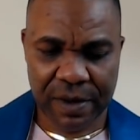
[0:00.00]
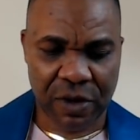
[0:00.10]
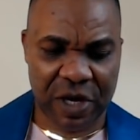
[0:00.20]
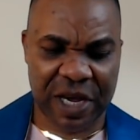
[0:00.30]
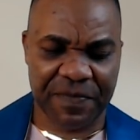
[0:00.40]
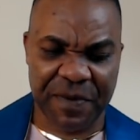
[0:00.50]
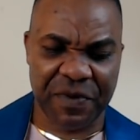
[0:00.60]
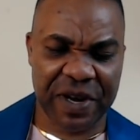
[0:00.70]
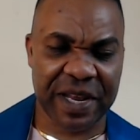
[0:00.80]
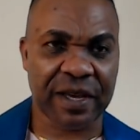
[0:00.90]
it. Keep
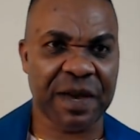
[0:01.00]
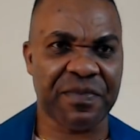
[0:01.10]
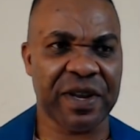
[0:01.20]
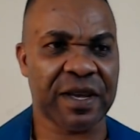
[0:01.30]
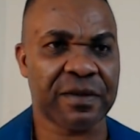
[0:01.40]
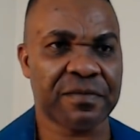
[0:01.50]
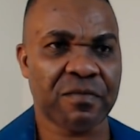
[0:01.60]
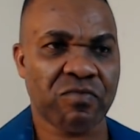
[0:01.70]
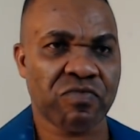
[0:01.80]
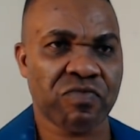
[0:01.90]
reading.
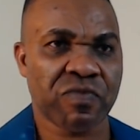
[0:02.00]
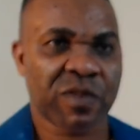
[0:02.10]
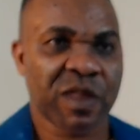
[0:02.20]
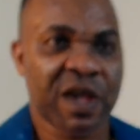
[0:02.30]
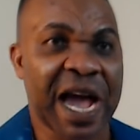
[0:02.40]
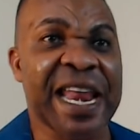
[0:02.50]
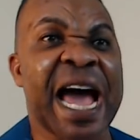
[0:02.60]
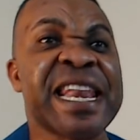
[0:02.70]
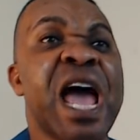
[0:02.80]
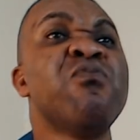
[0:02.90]

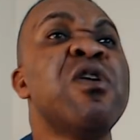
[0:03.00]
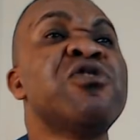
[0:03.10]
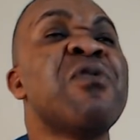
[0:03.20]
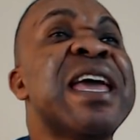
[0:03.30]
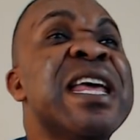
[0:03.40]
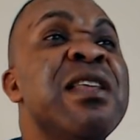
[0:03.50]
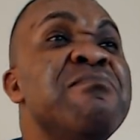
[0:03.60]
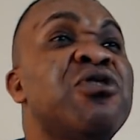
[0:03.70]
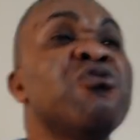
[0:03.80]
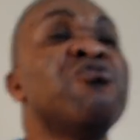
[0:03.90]
And I want your
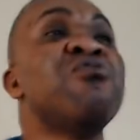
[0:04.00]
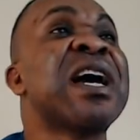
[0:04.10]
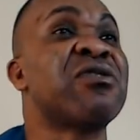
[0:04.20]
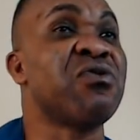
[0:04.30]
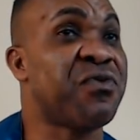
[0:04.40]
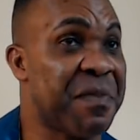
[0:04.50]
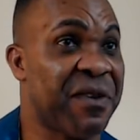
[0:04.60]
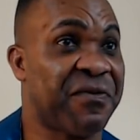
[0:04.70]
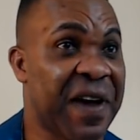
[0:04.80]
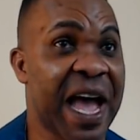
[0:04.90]
enemies to look at you from
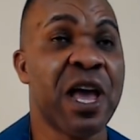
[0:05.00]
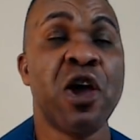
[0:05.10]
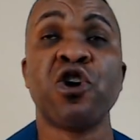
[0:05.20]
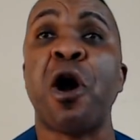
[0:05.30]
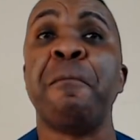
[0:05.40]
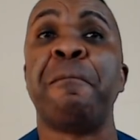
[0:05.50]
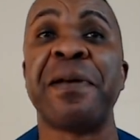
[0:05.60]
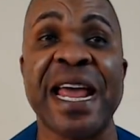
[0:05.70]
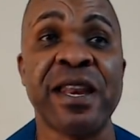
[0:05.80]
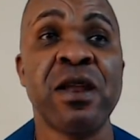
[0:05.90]
afar,
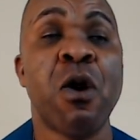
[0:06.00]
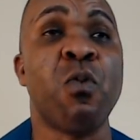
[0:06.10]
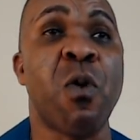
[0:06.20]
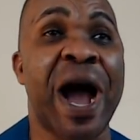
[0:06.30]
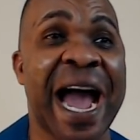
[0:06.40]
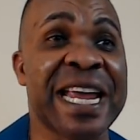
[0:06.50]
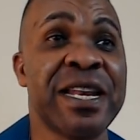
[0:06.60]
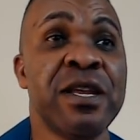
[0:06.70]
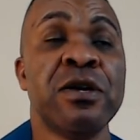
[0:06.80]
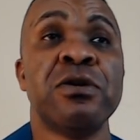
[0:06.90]
complain,
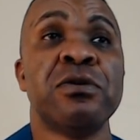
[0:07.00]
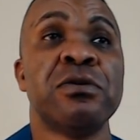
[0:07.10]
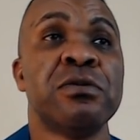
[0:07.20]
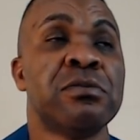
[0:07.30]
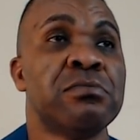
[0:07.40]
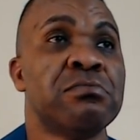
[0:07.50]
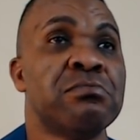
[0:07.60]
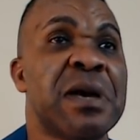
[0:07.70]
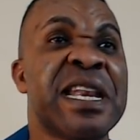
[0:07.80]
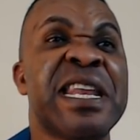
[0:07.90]
whine,
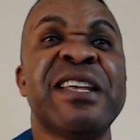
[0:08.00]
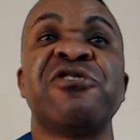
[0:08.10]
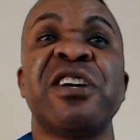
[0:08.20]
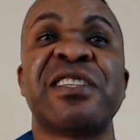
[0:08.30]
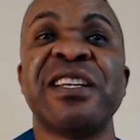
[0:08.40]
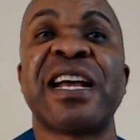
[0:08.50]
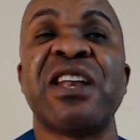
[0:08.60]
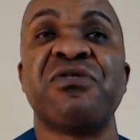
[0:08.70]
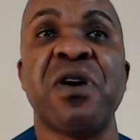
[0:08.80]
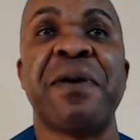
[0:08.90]
and there is nothing they
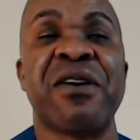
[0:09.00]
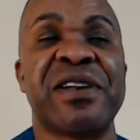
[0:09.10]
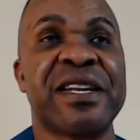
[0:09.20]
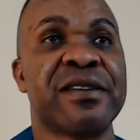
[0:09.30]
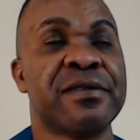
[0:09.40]
can do about it.